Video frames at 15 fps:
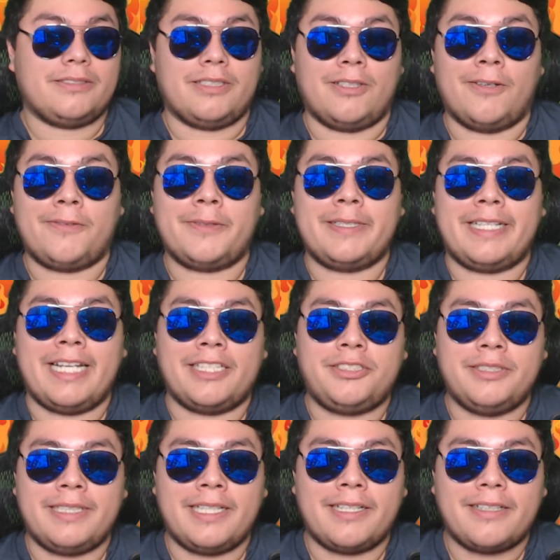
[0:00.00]
Hopefully catch
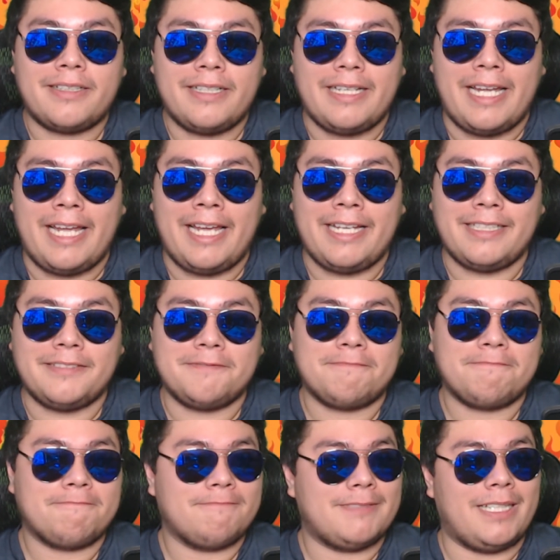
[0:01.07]
you there, and
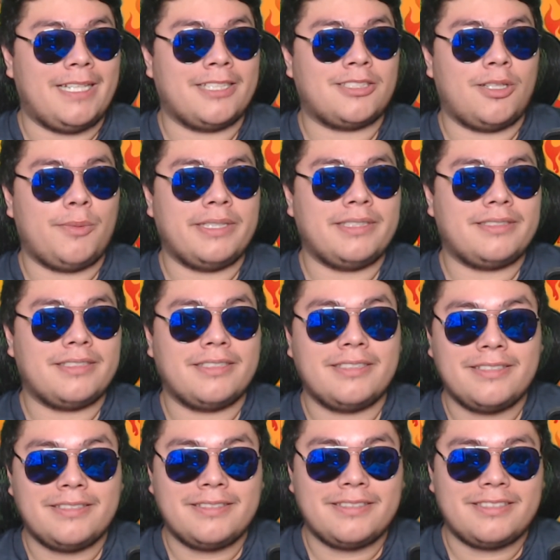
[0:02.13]
as always,
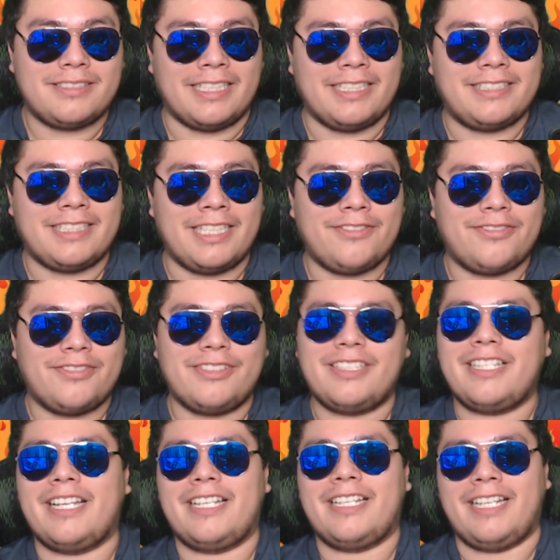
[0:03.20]
stay safe,
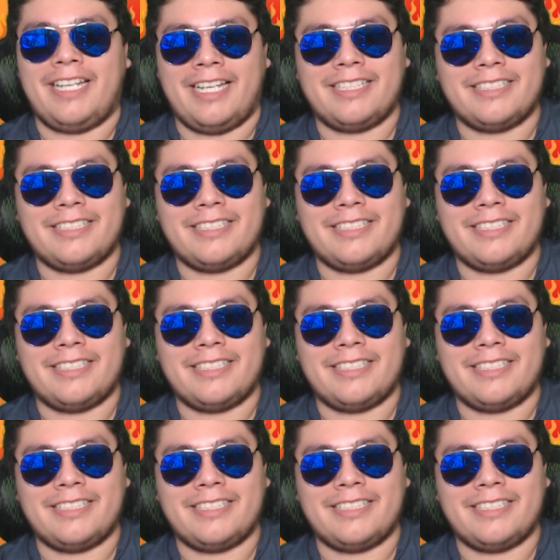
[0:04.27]
and